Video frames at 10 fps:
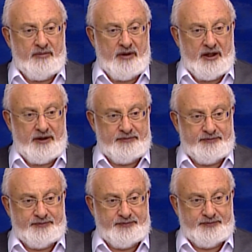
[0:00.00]
A
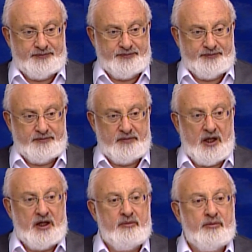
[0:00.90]
person is
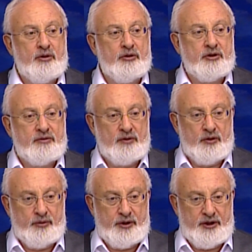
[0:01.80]
never veiled
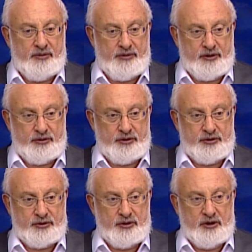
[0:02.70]
from above your being